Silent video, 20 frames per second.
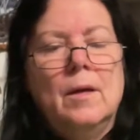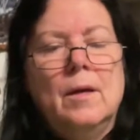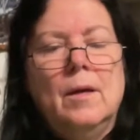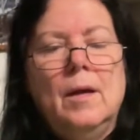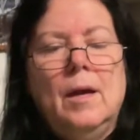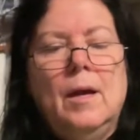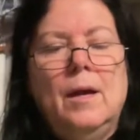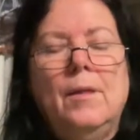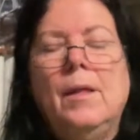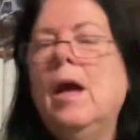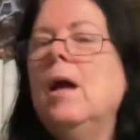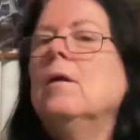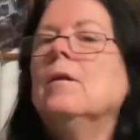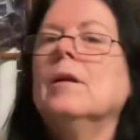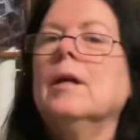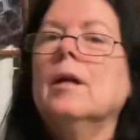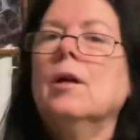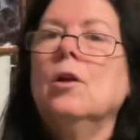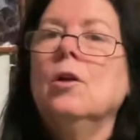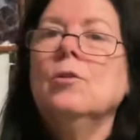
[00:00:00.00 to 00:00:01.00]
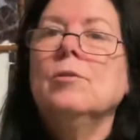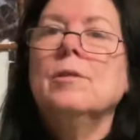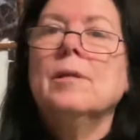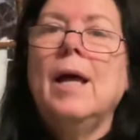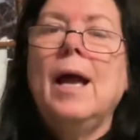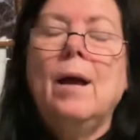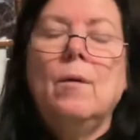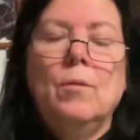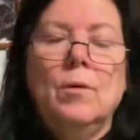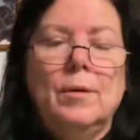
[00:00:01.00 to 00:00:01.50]
And that includes
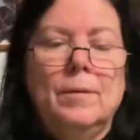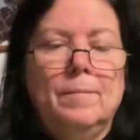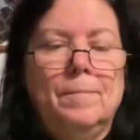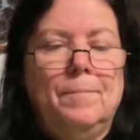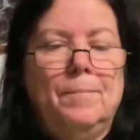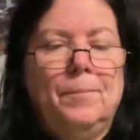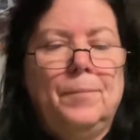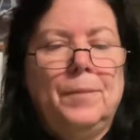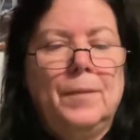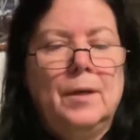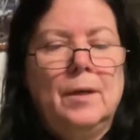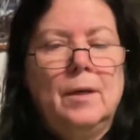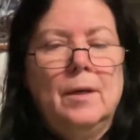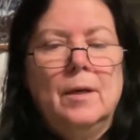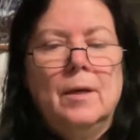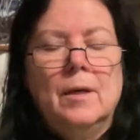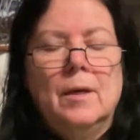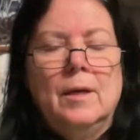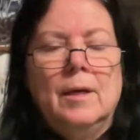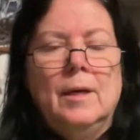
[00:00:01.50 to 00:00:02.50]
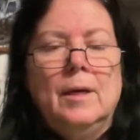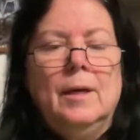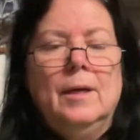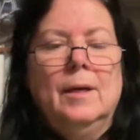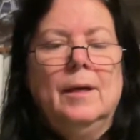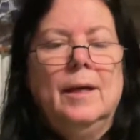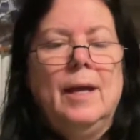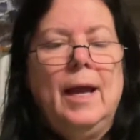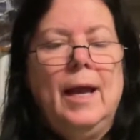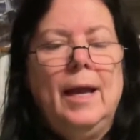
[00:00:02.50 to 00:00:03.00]
that one.
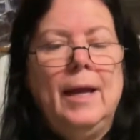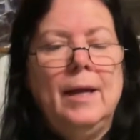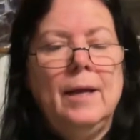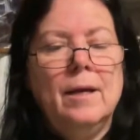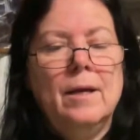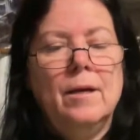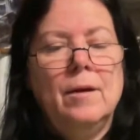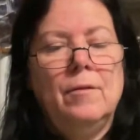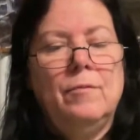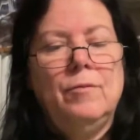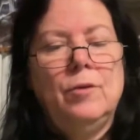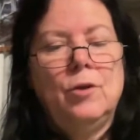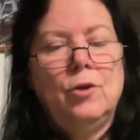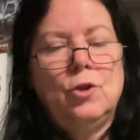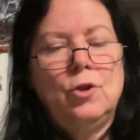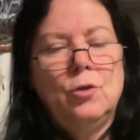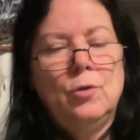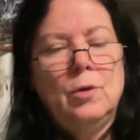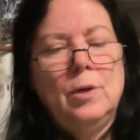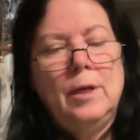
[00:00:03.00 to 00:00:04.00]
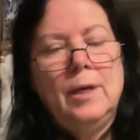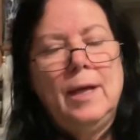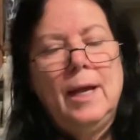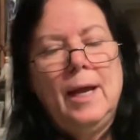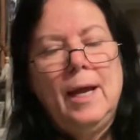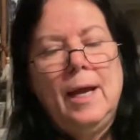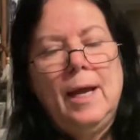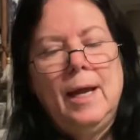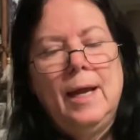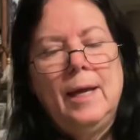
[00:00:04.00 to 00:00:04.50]
Okay, if you're doing
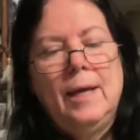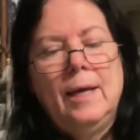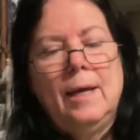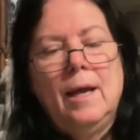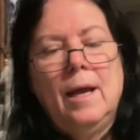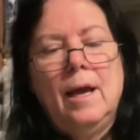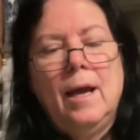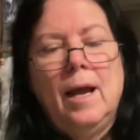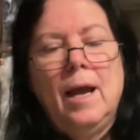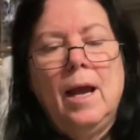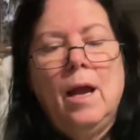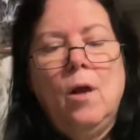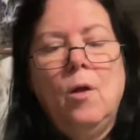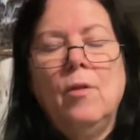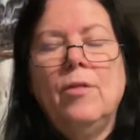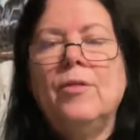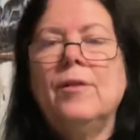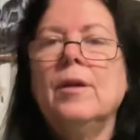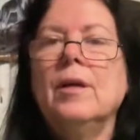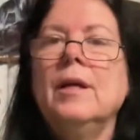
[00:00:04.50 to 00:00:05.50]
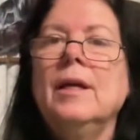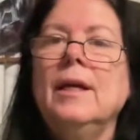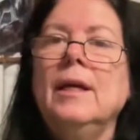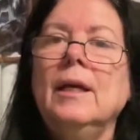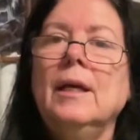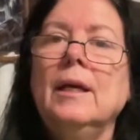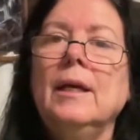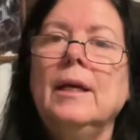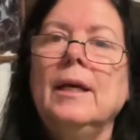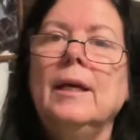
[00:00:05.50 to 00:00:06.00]
a health
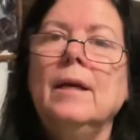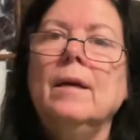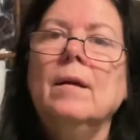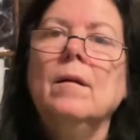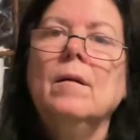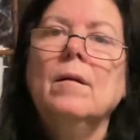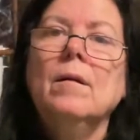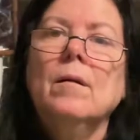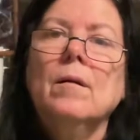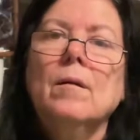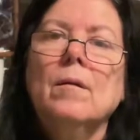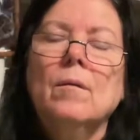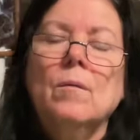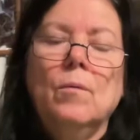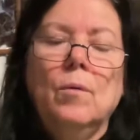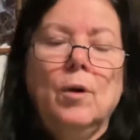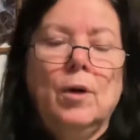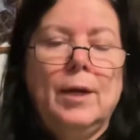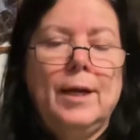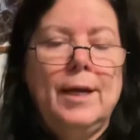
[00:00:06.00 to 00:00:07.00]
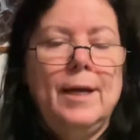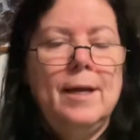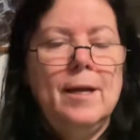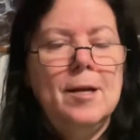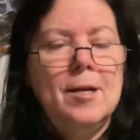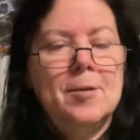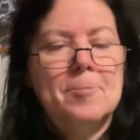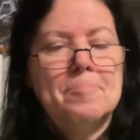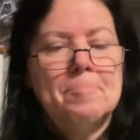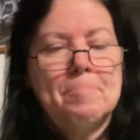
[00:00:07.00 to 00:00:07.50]
healing working,
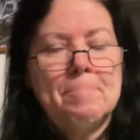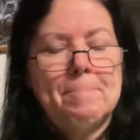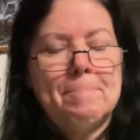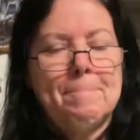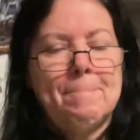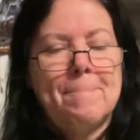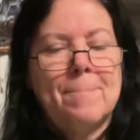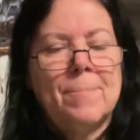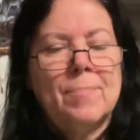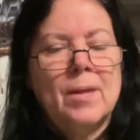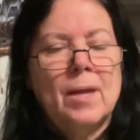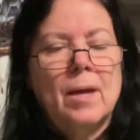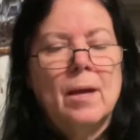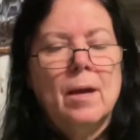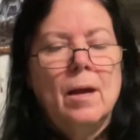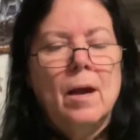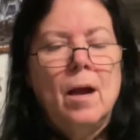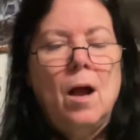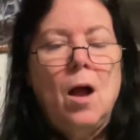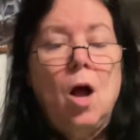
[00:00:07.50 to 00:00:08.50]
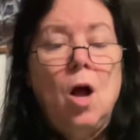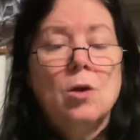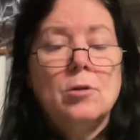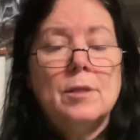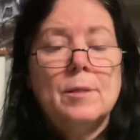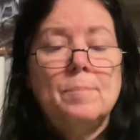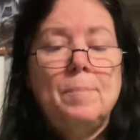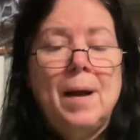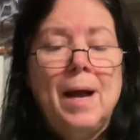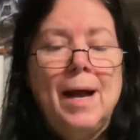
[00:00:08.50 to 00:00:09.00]

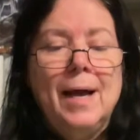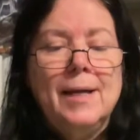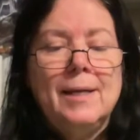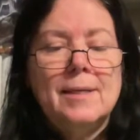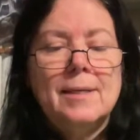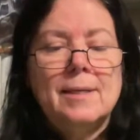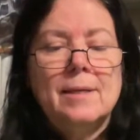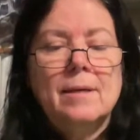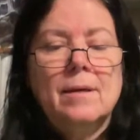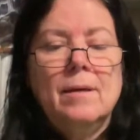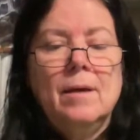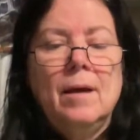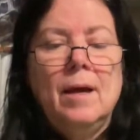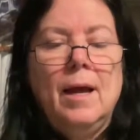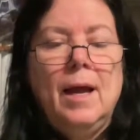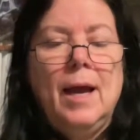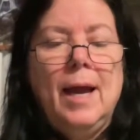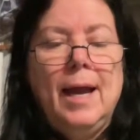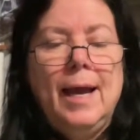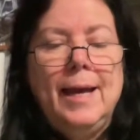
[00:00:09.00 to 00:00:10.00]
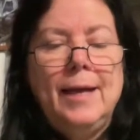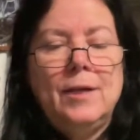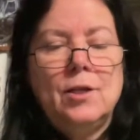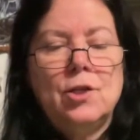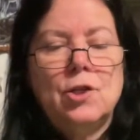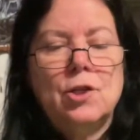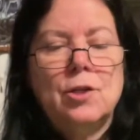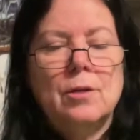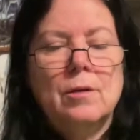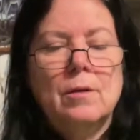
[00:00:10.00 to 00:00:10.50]
allspice,
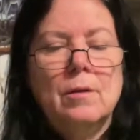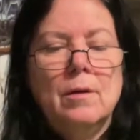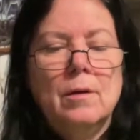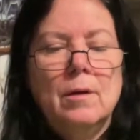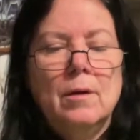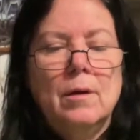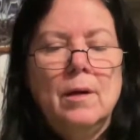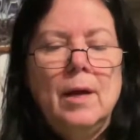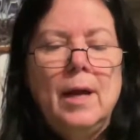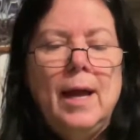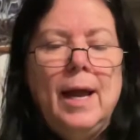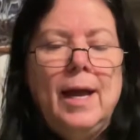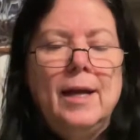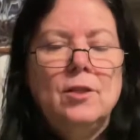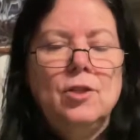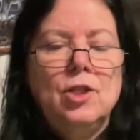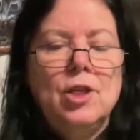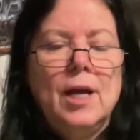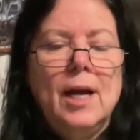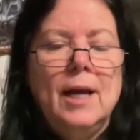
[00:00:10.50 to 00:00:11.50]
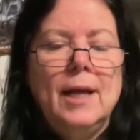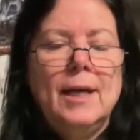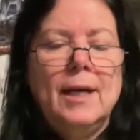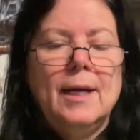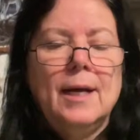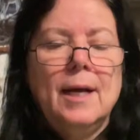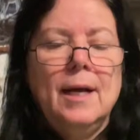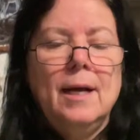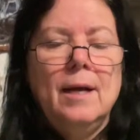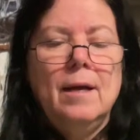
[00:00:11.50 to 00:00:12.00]
H,
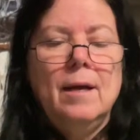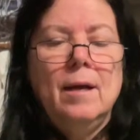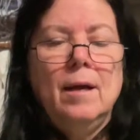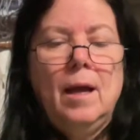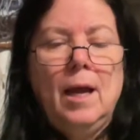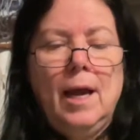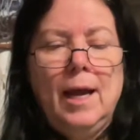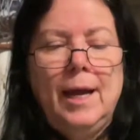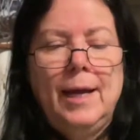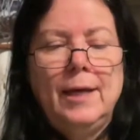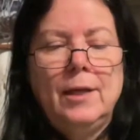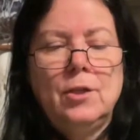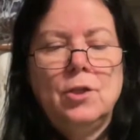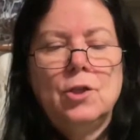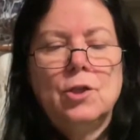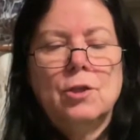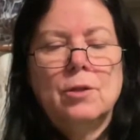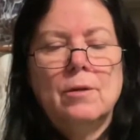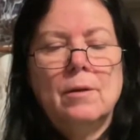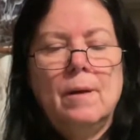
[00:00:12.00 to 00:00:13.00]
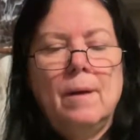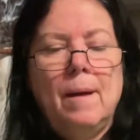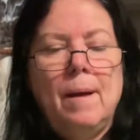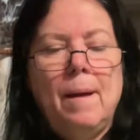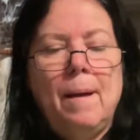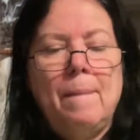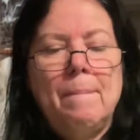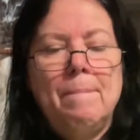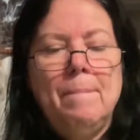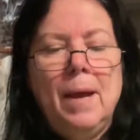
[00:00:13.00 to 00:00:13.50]
angelica, H,
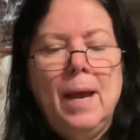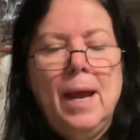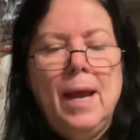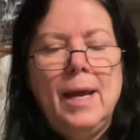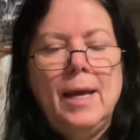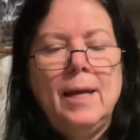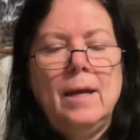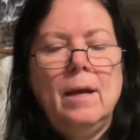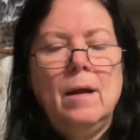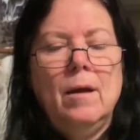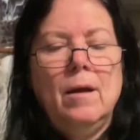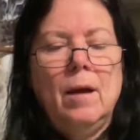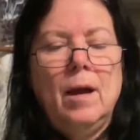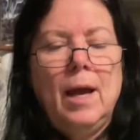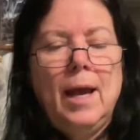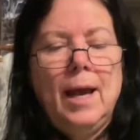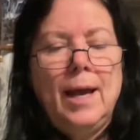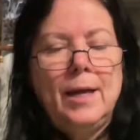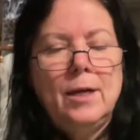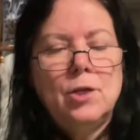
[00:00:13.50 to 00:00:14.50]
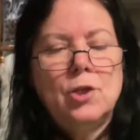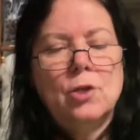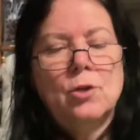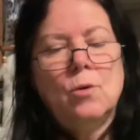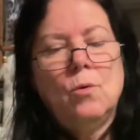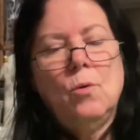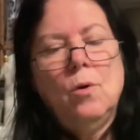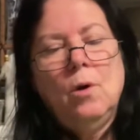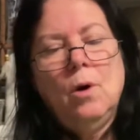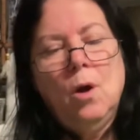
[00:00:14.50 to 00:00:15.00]
bay, H
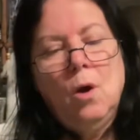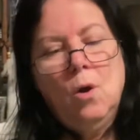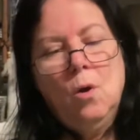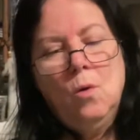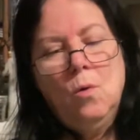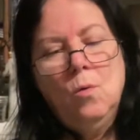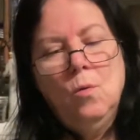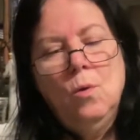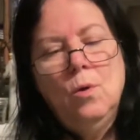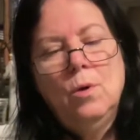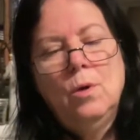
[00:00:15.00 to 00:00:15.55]
or O,